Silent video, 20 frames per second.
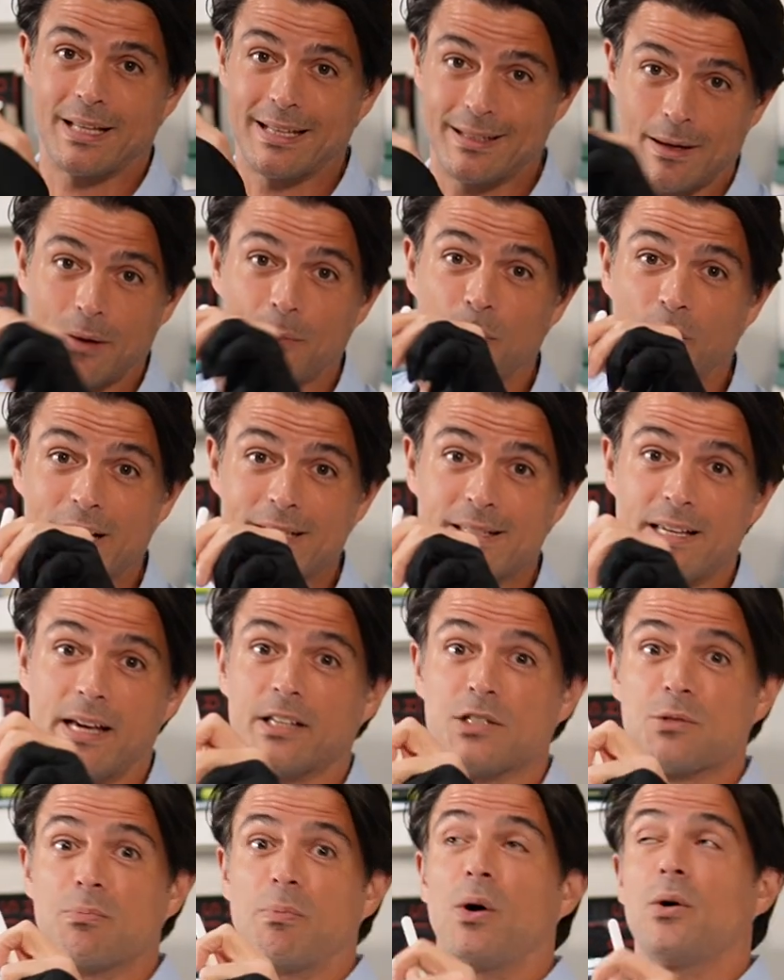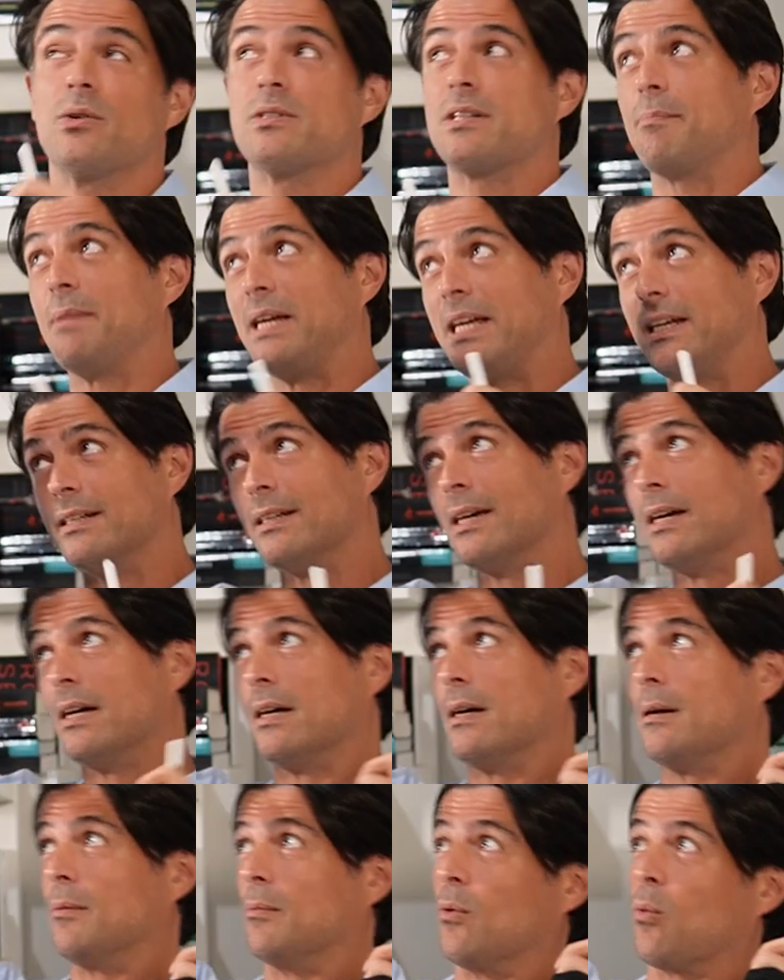That, and when I say expose, I mean
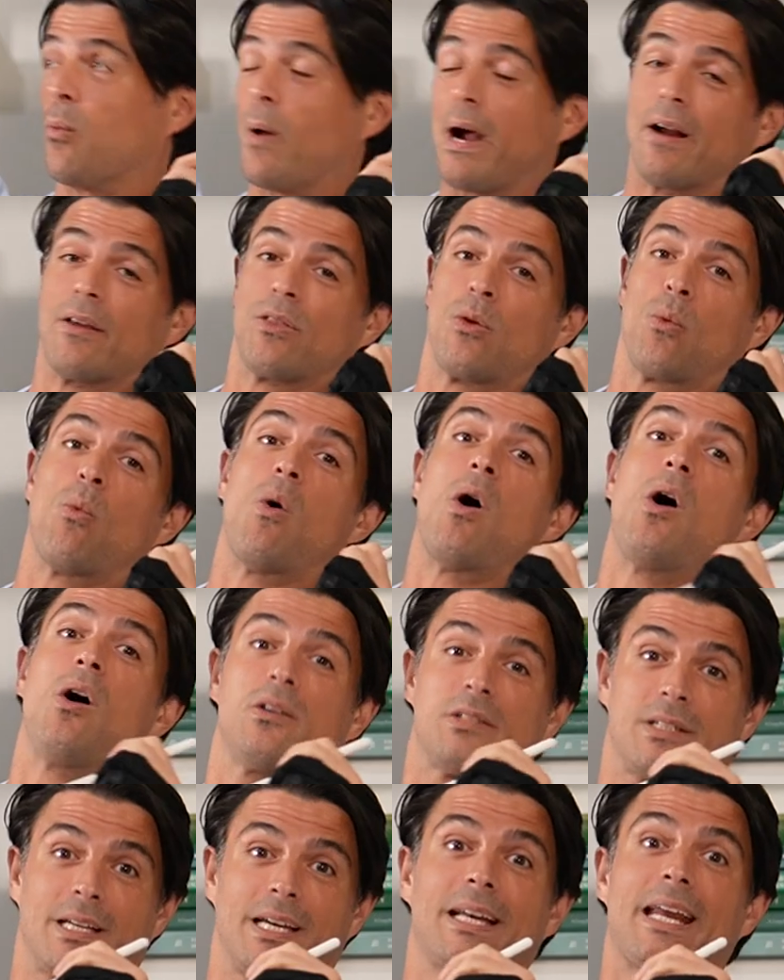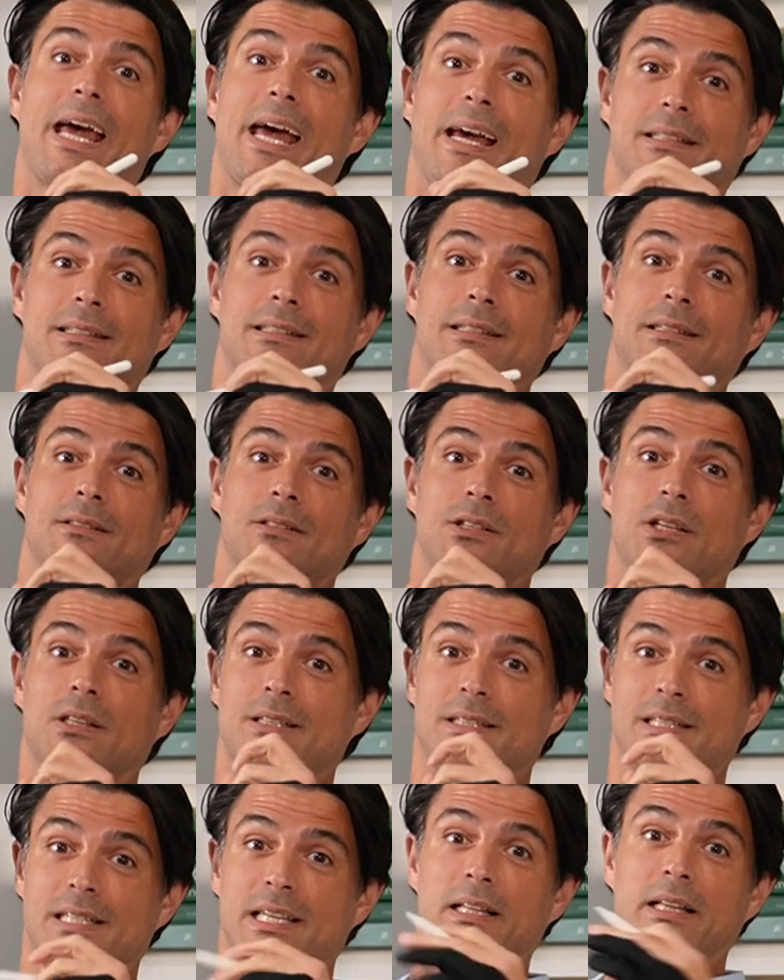where the walls connect to
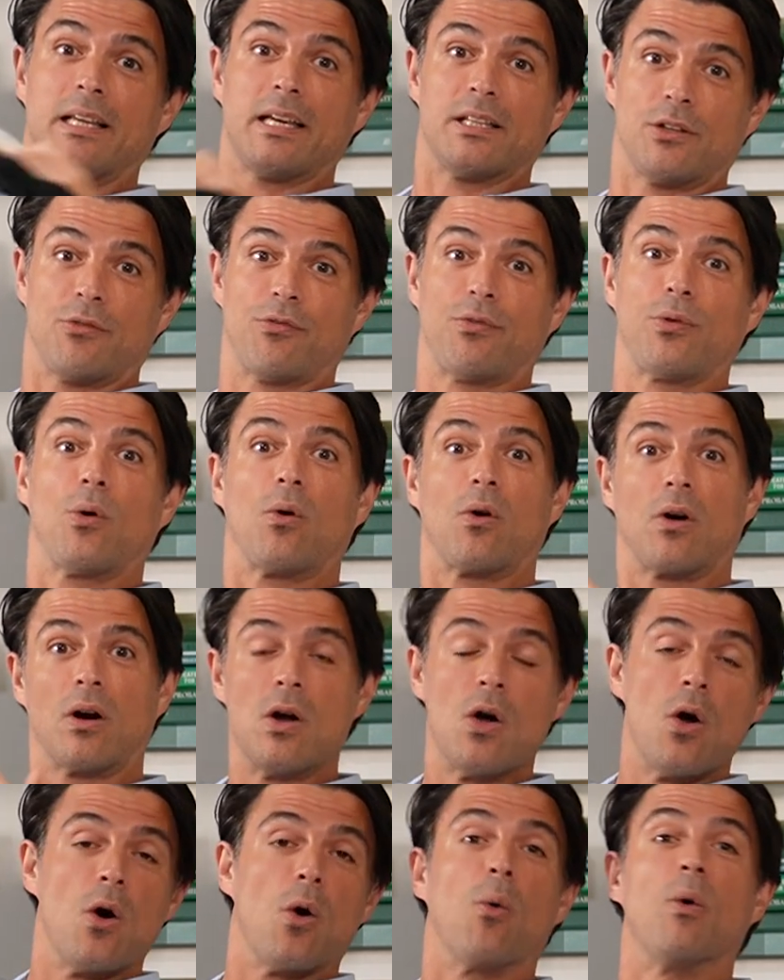the ceiling and the floor.